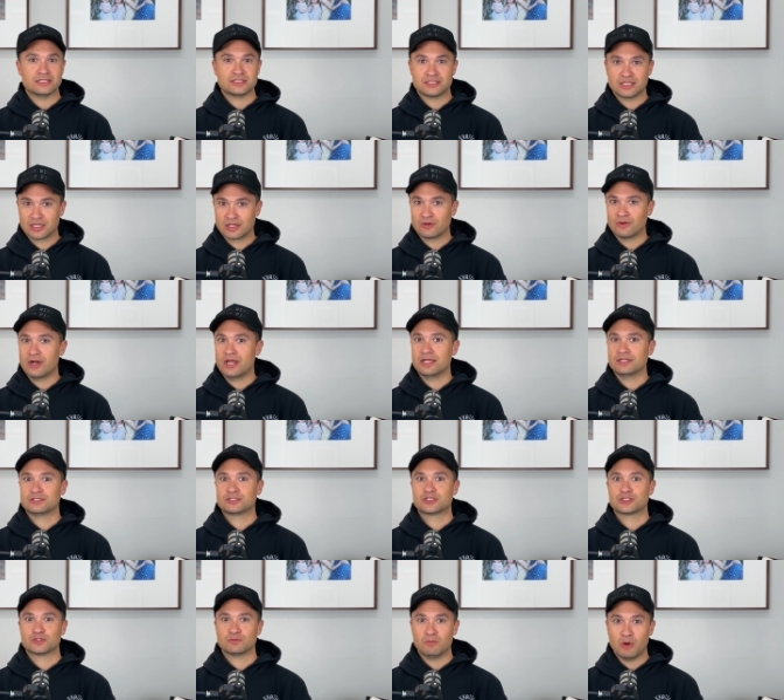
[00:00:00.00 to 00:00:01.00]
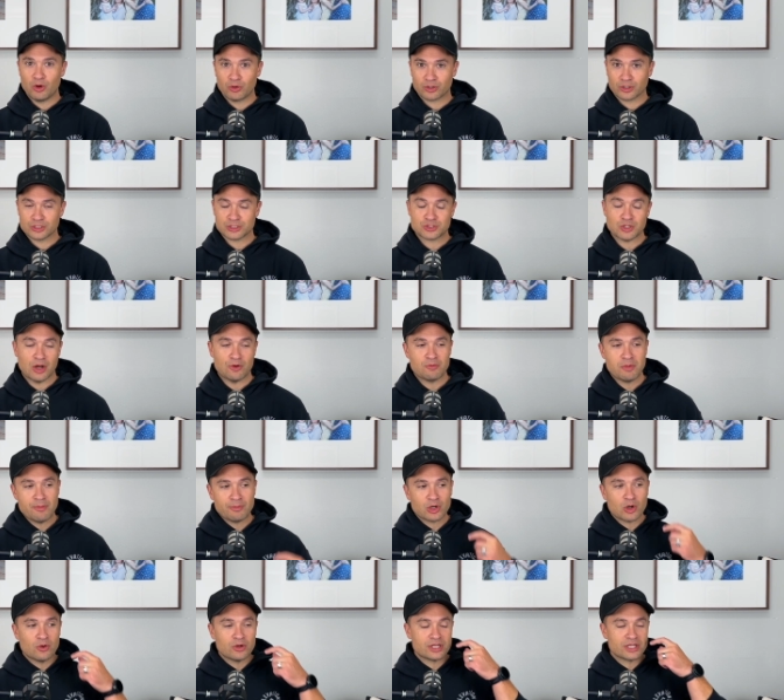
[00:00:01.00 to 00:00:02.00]
cigarette smoker. So I remember
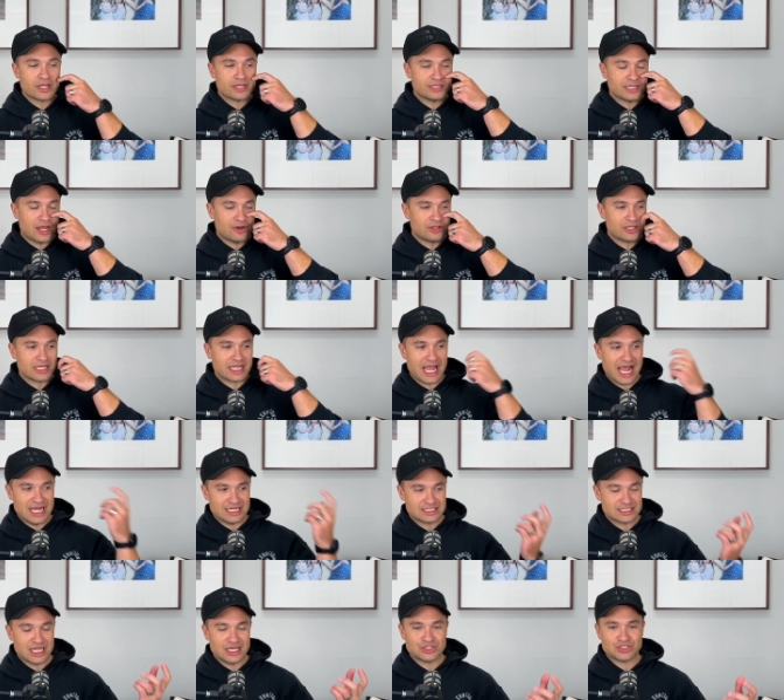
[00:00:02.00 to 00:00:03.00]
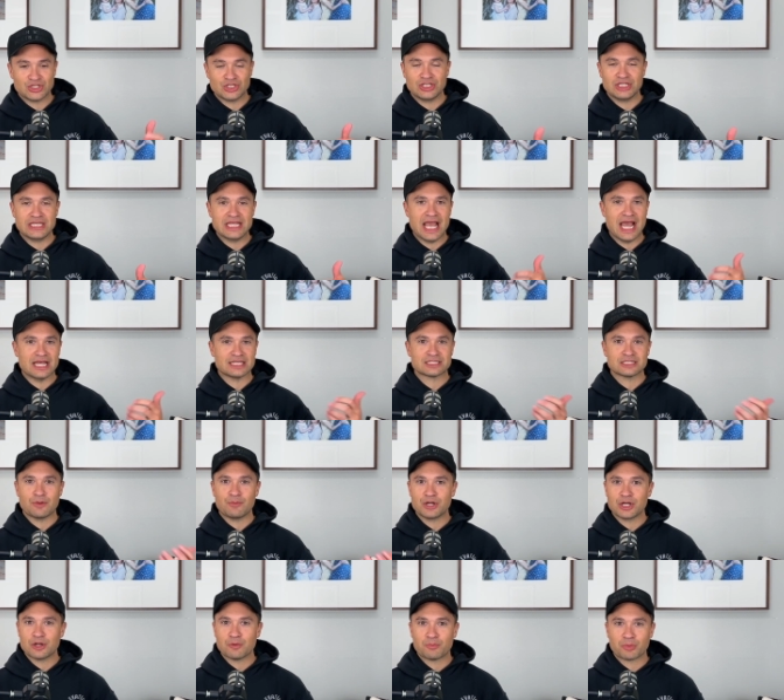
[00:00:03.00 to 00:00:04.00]
going down to the gas station, and he asked
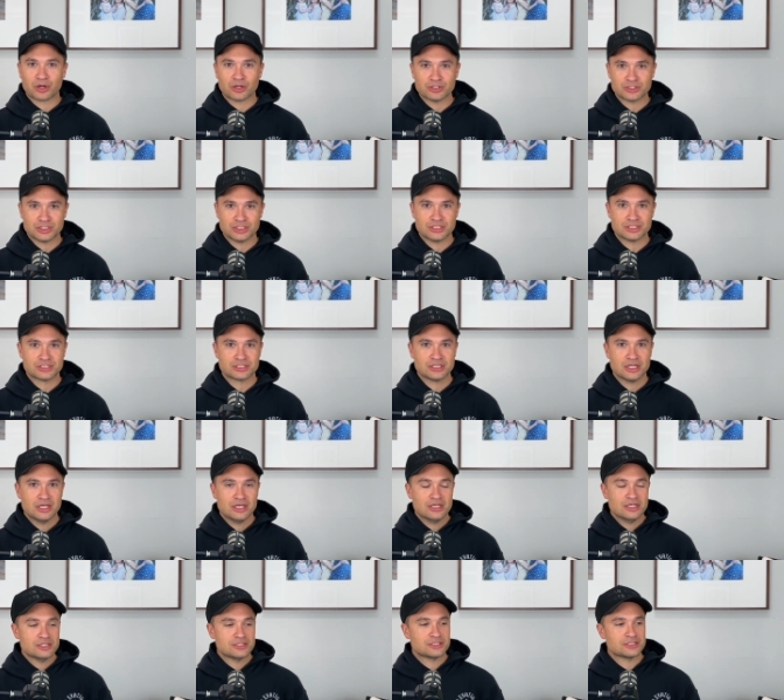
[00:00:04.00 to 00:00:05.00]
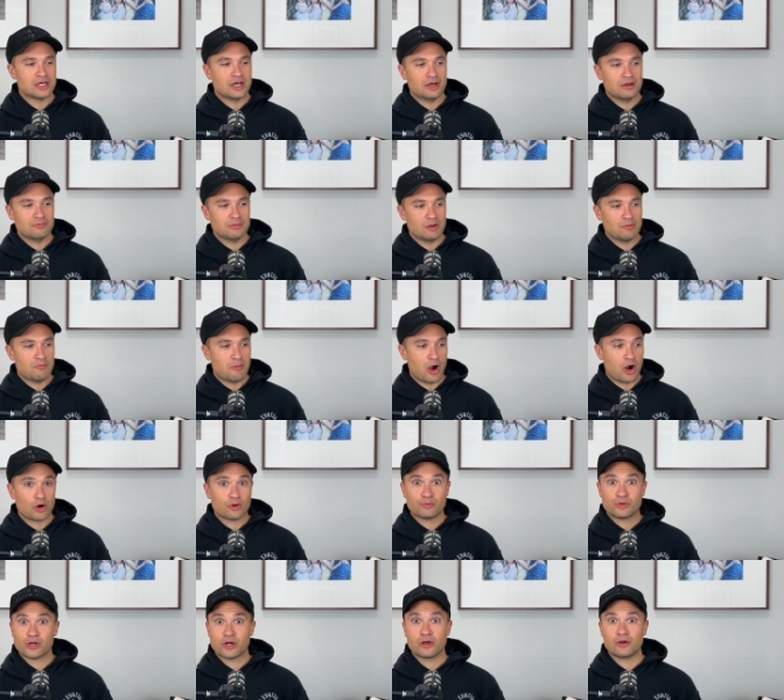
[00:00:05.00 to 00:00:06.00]
somebody to purchase some
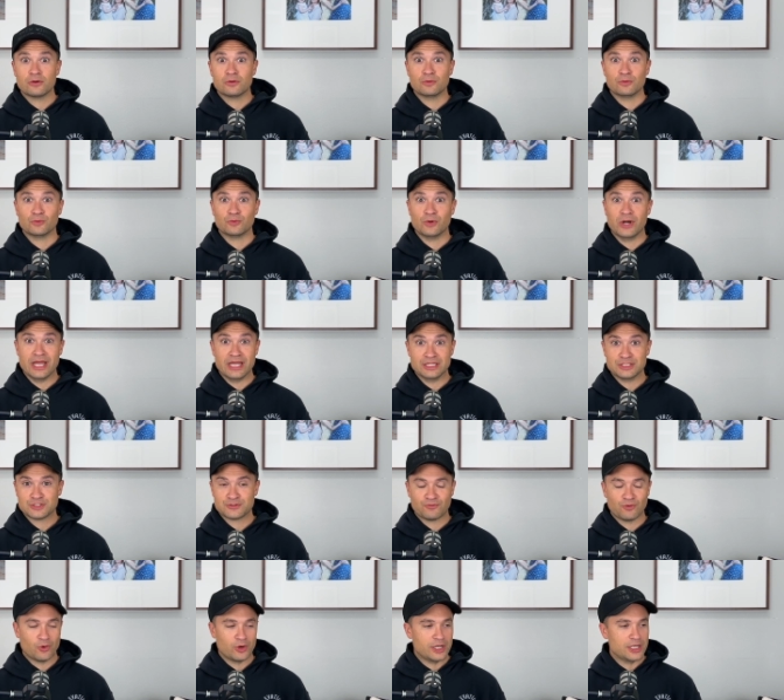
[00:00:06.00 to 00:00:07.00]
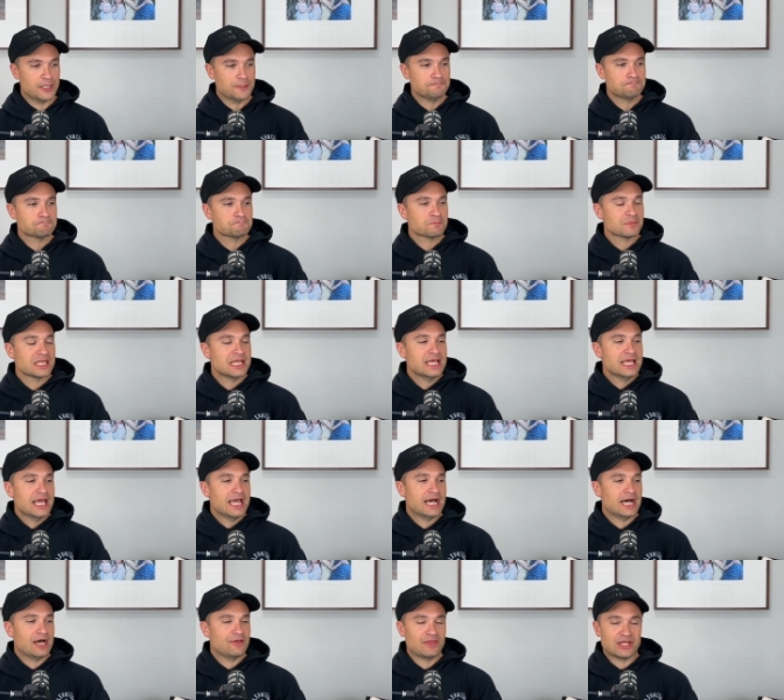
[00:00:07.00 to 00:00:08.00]
Marlboro Reds for him.
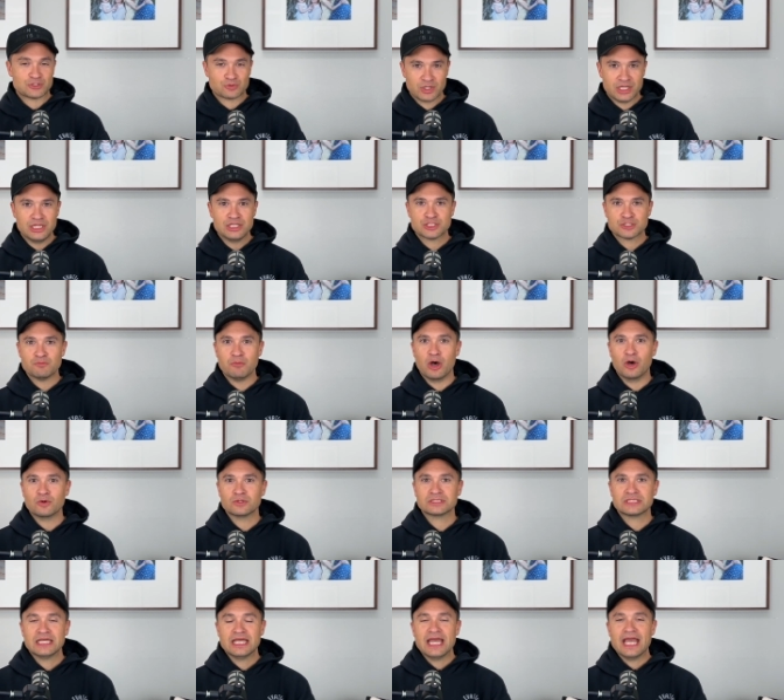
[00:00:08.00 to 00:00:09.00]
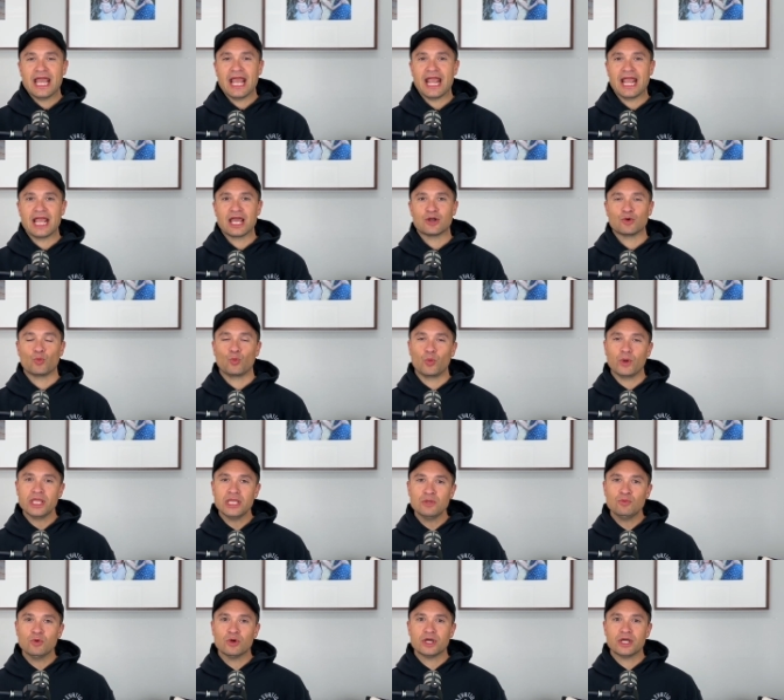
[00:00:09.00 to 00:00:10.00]
That's what he smoked. And
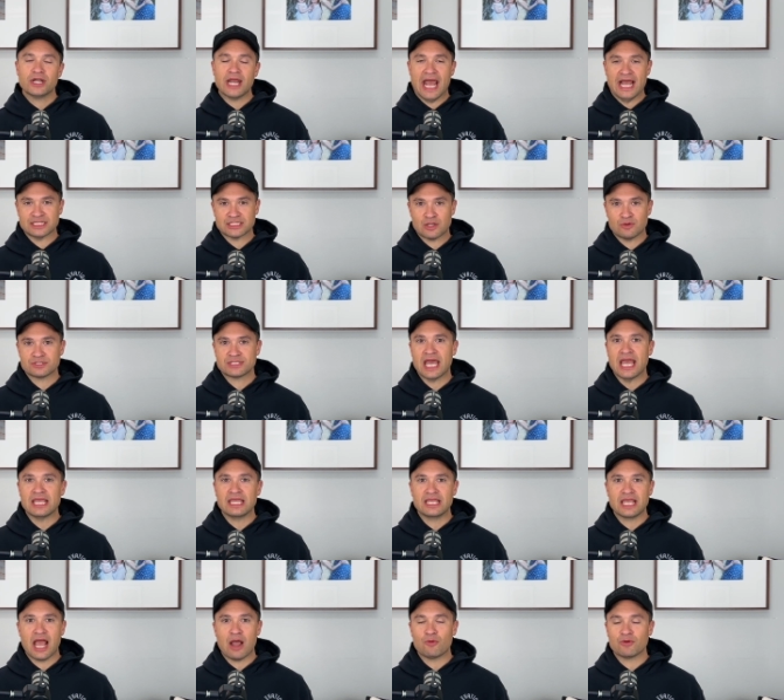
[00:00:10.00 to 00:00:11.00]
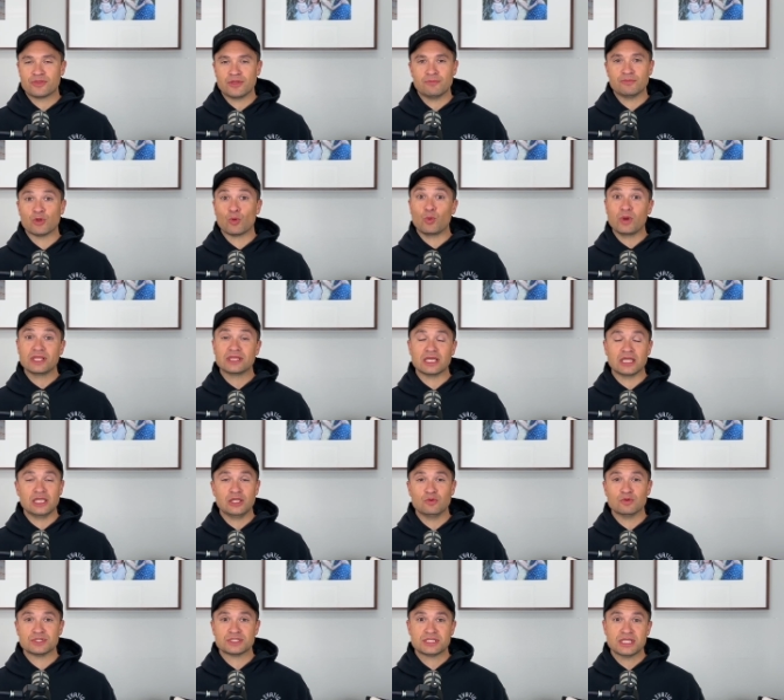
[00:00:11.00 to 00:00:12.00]
we would, as I was hanging out with him the week that he
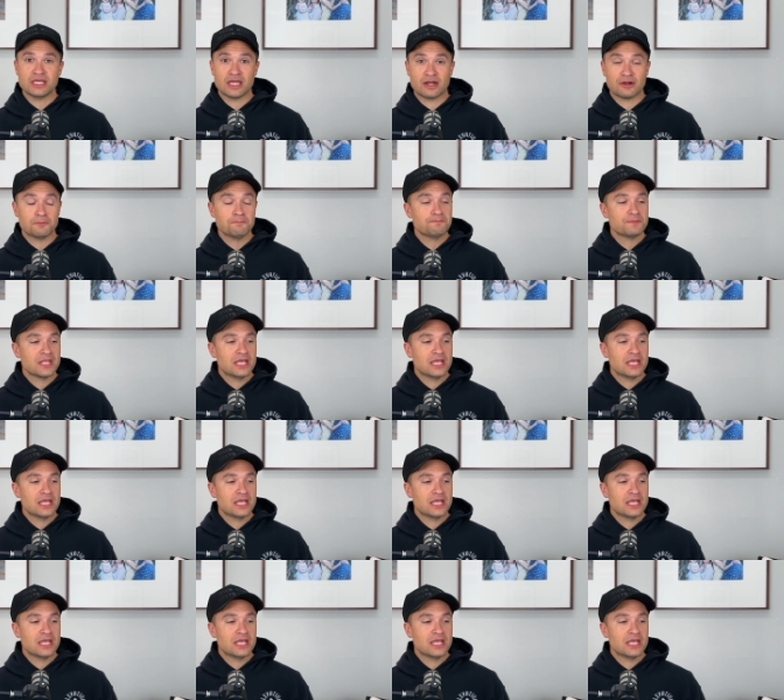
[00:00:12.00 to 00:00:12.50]
was there,